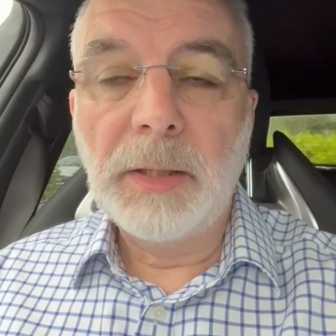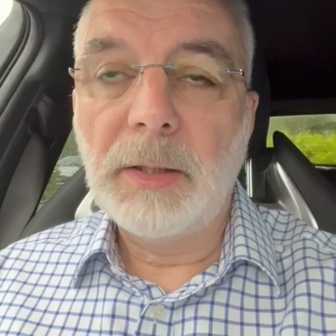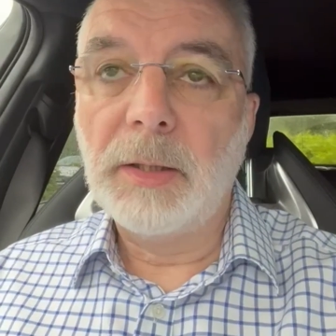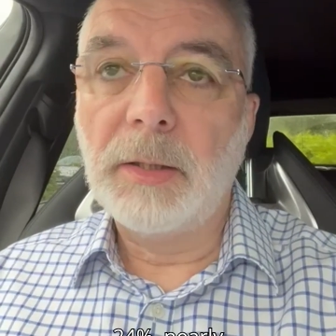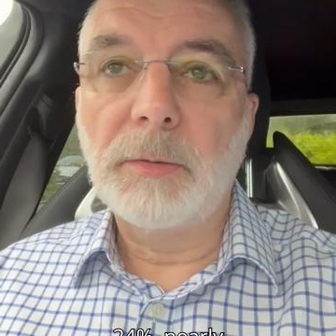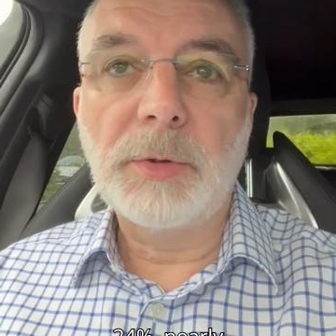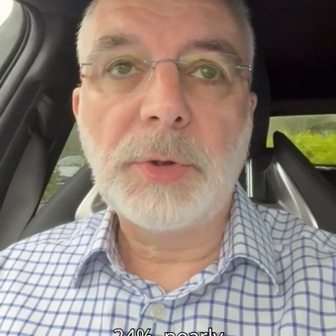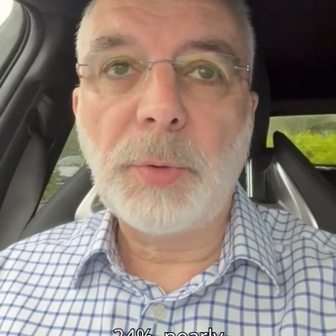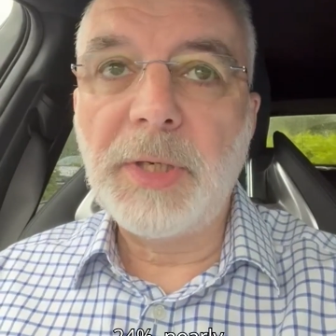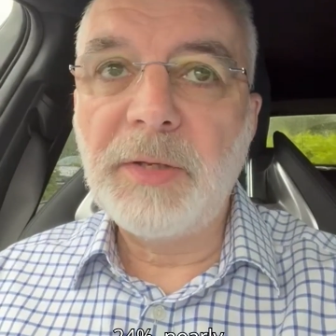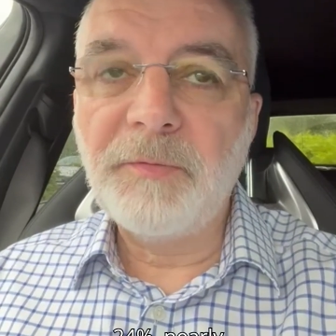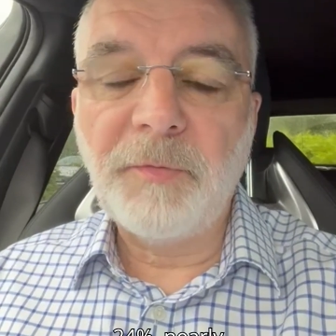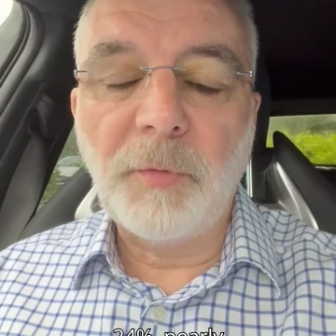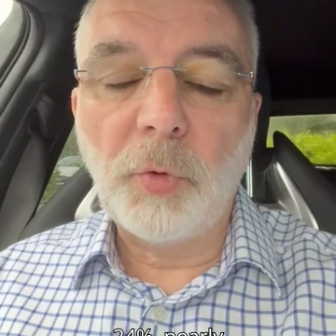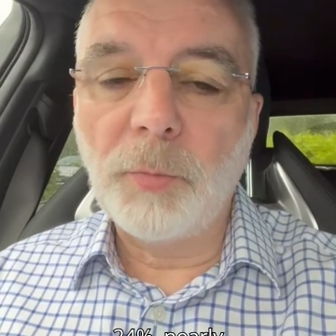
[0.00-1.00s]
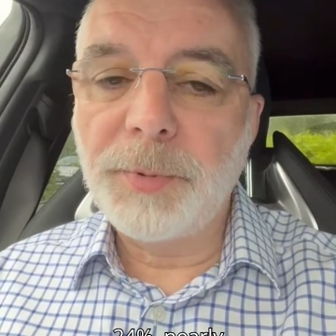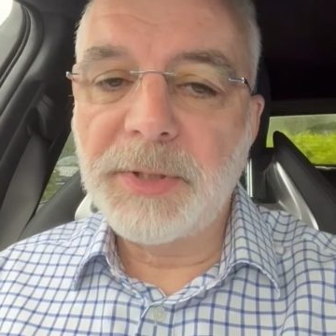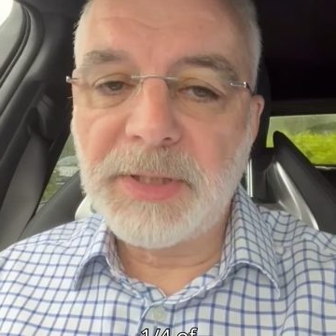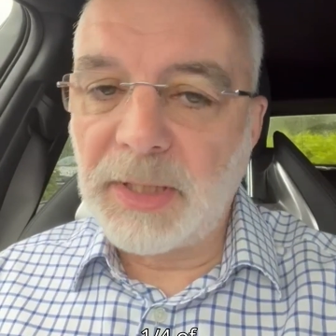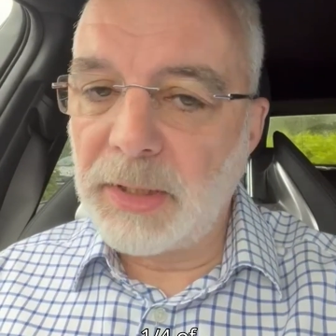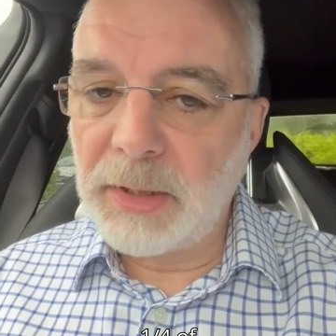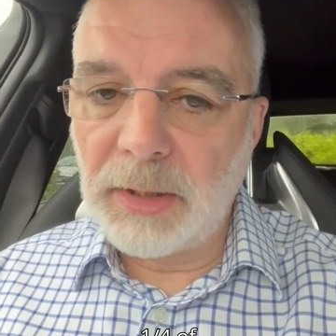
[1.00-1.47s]

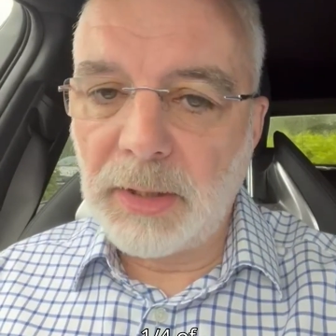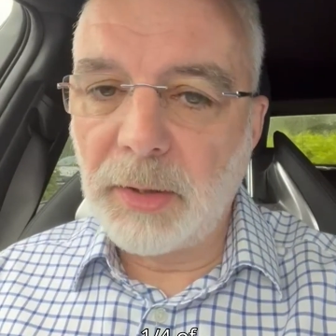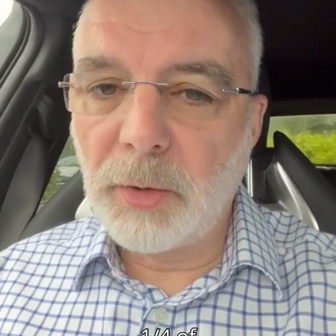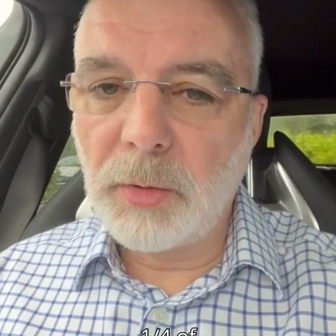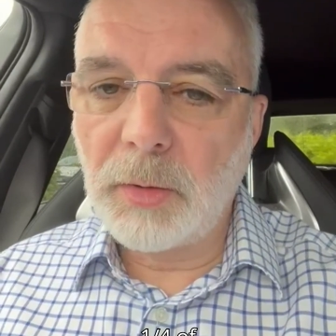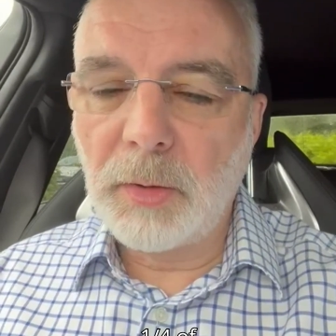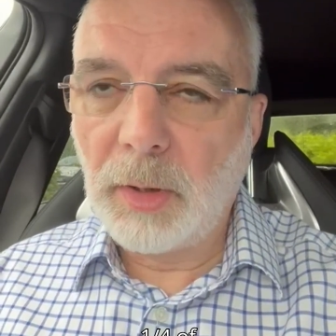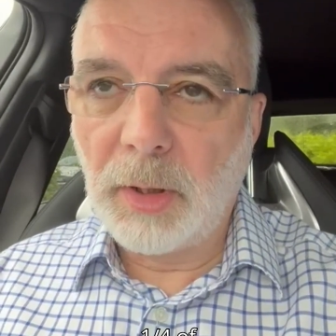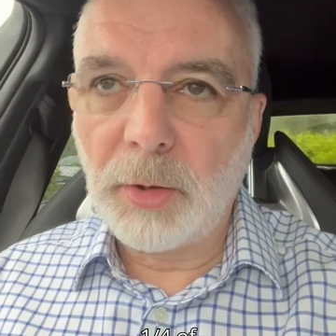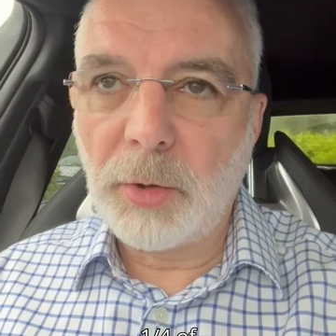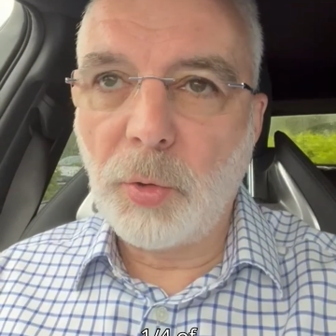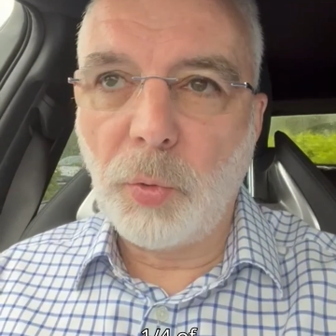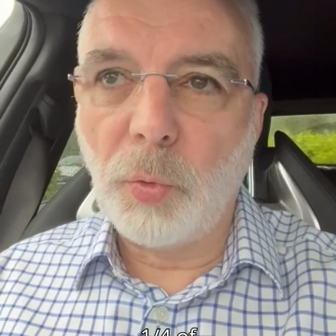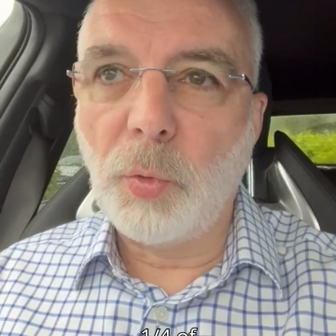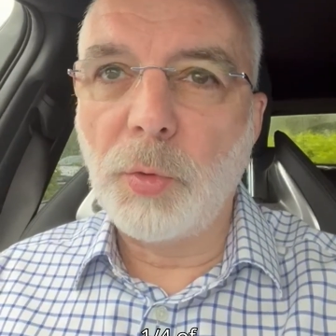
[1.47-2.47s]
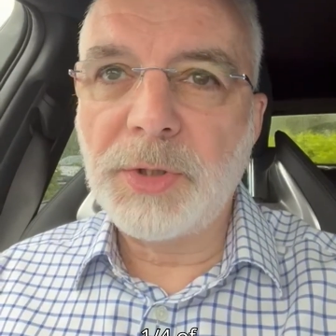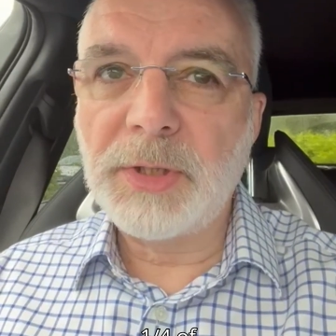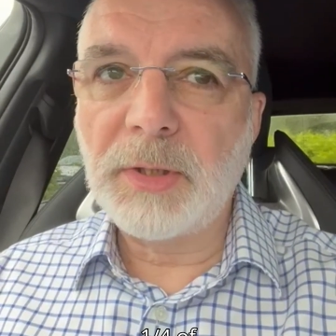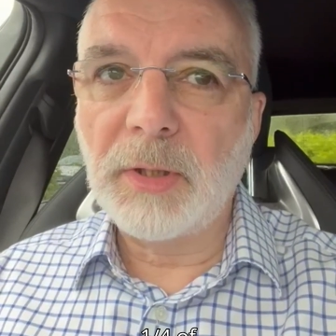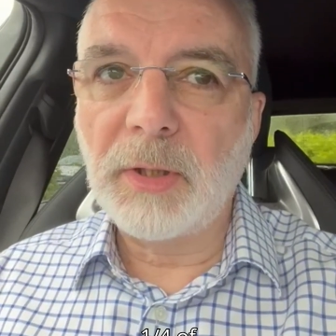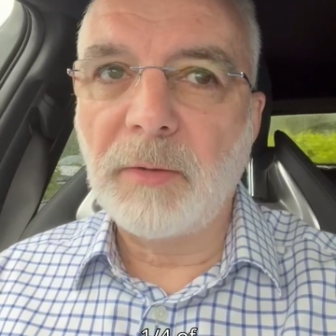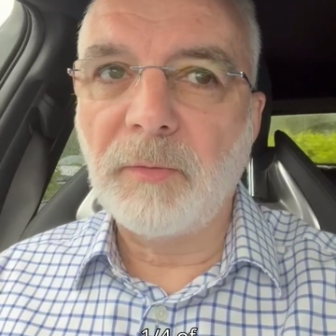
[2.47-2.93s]
24%, nearly a
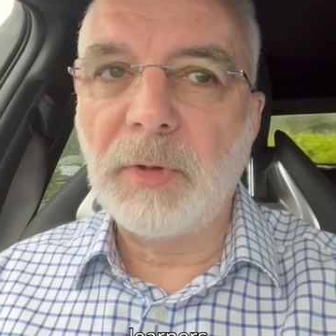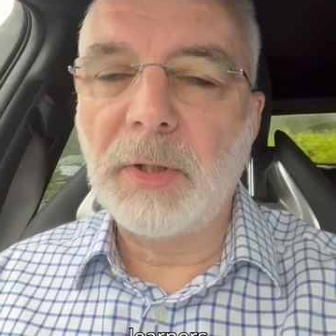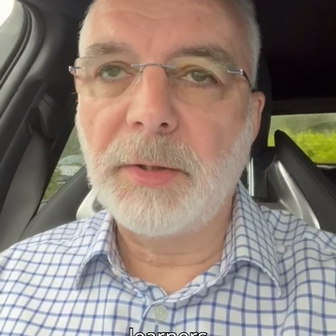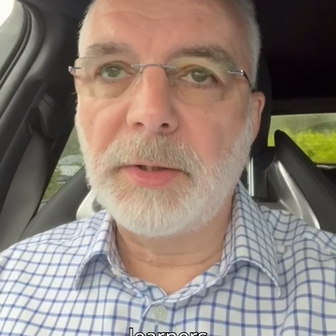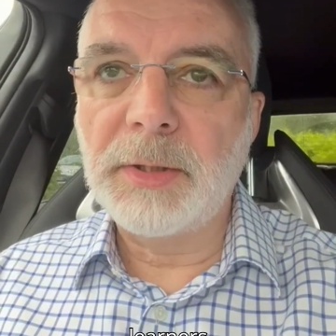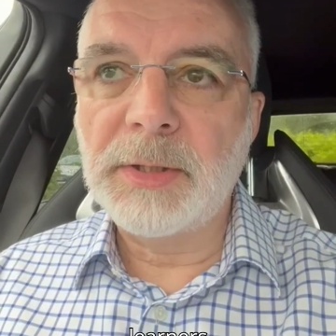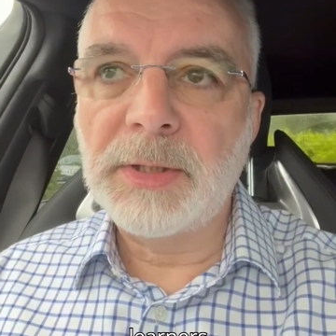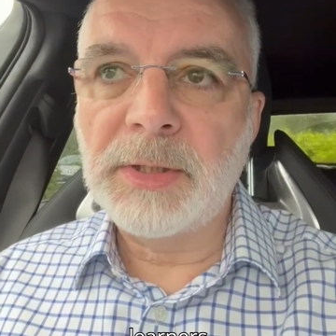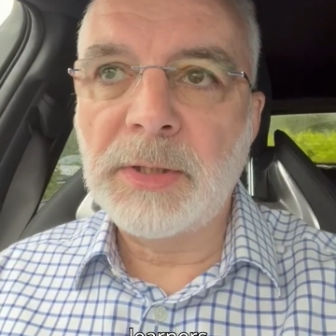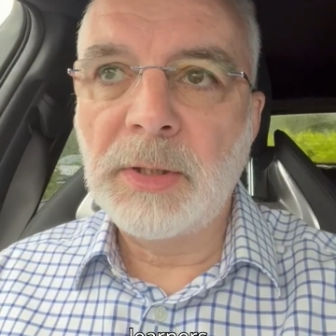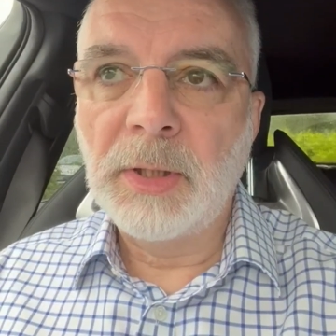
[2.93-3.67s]
quarter of learners